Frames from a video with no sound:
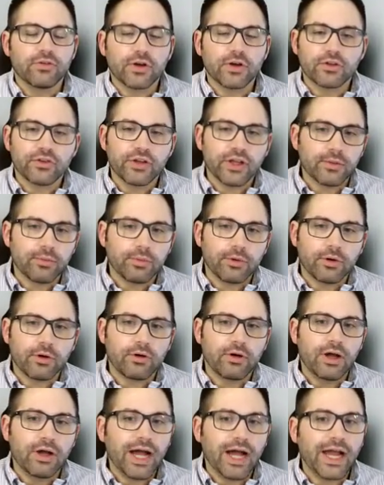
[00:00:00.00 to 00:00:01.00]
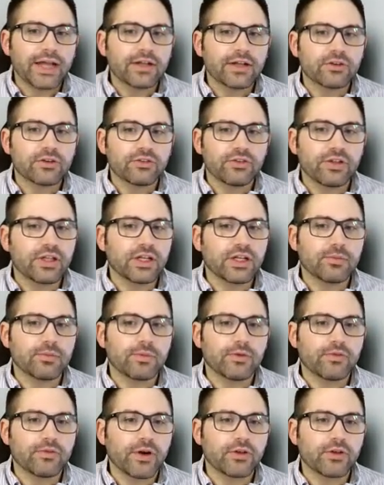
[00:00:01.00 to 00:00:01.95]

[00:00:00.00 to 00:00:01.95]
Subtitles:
For example, I understand it can be